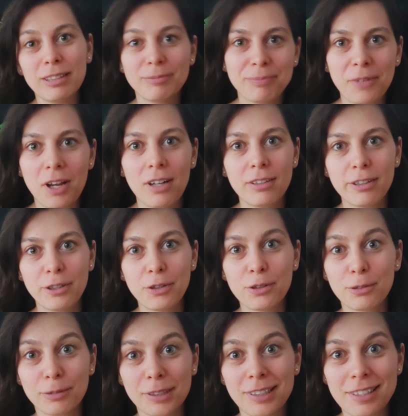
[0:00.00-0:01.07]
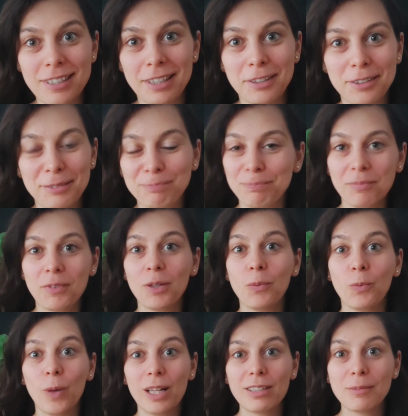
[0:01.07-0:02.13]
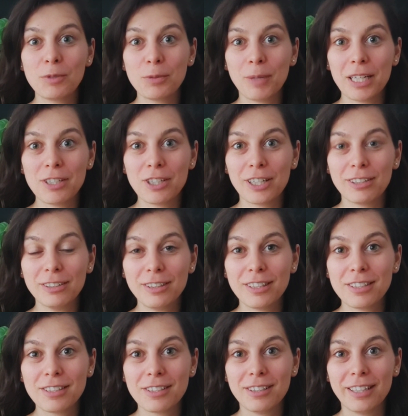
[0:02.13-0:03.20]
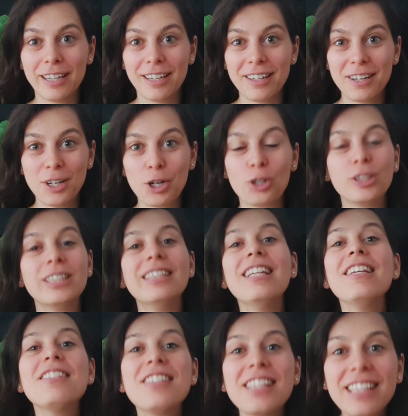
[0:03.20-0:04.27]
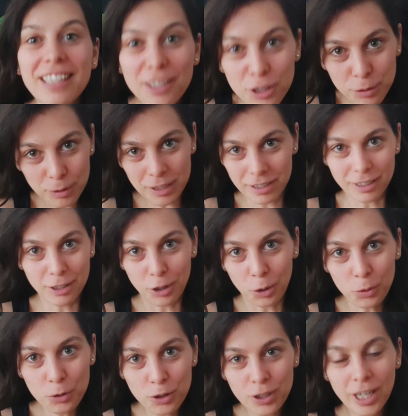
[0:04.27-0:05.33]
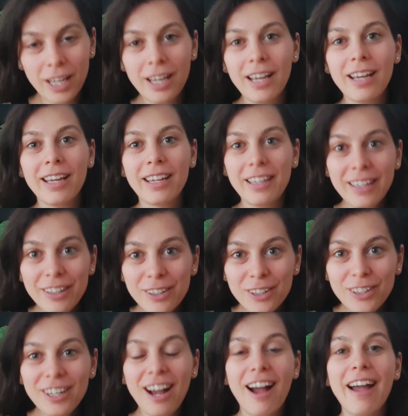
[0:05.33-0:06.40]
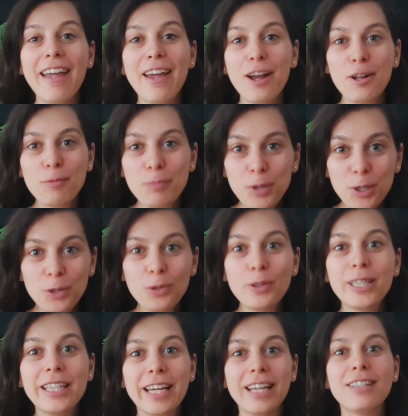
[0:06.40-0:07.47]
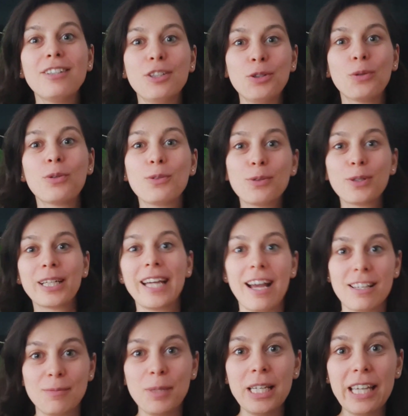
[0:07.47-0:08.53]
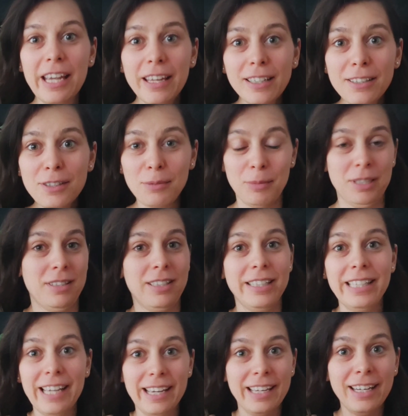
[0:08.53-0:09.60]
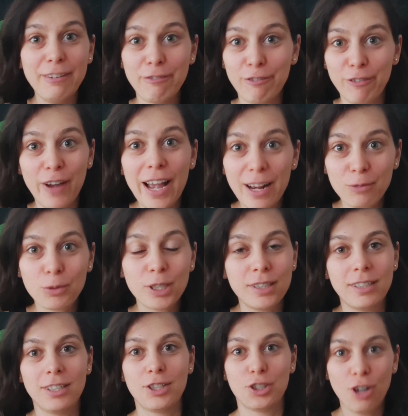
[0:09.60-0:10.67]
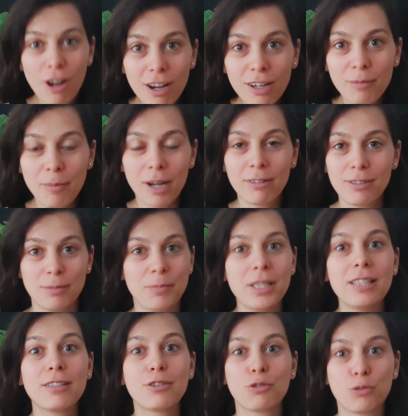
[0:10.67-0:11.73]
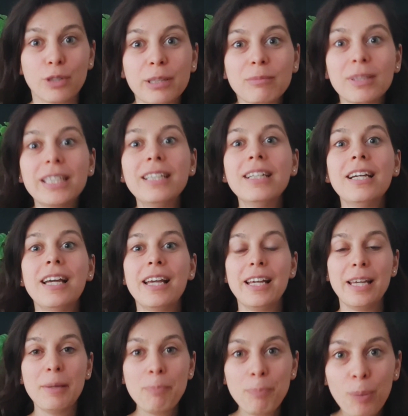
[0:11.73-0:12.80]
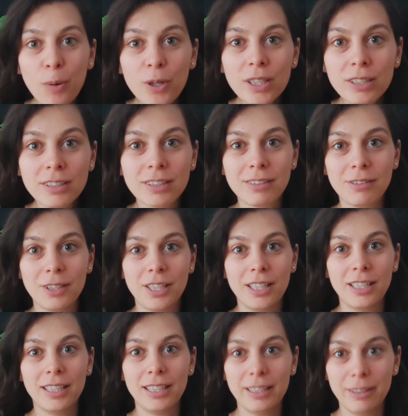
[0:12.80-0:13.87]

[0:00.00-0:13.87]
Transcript: Well, under your own consent. Welcome to my channel. This is Liana, Holistic Intimacy Coach. Here, I help you get your orgasmic intimacy, and in fact, we're going to talk about something extremely important